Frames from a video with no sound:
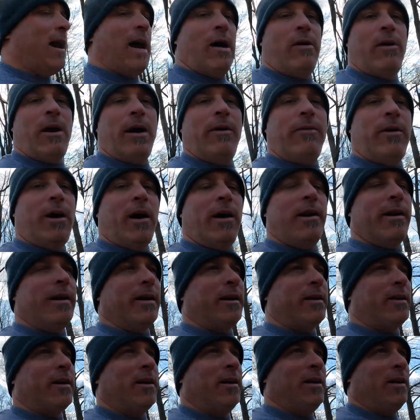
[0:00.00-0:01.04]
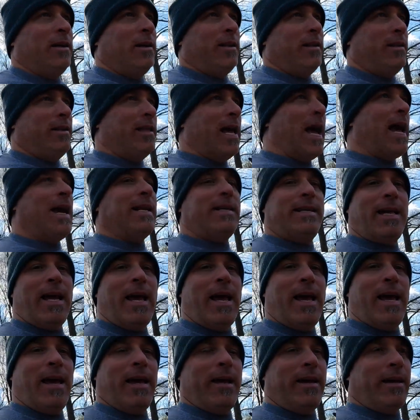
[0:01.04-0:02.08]
how ironic, that
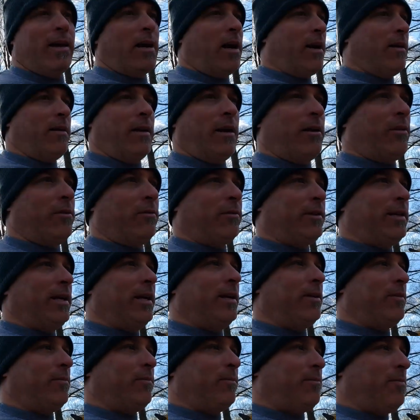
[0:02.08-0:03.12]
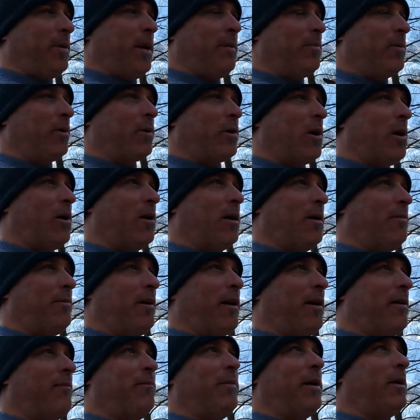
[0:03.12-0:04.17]
day, I, I don't get people call, I mean,
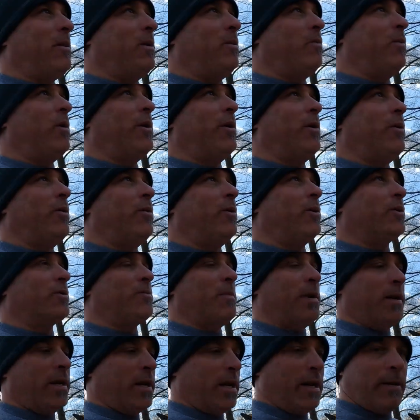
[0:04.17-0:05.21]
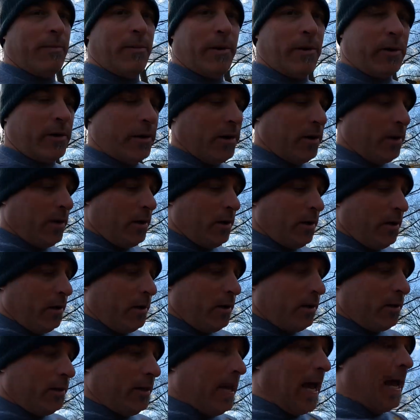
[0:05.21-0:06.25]
I buried one horse, my neighbor.
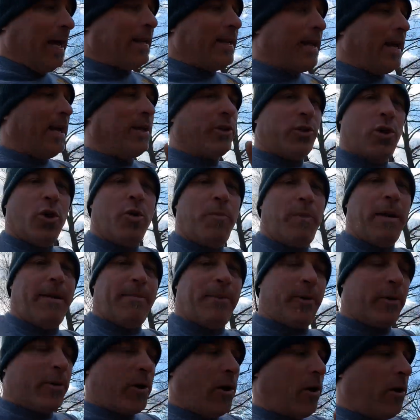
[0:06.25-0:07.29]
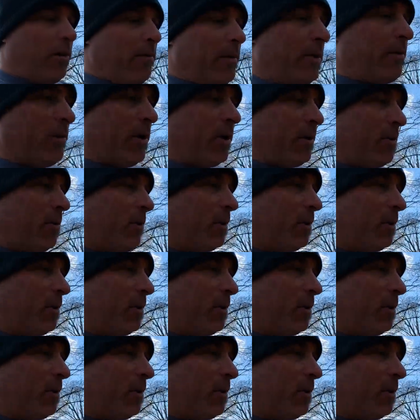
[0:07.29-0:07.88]
That day, two people called me wanting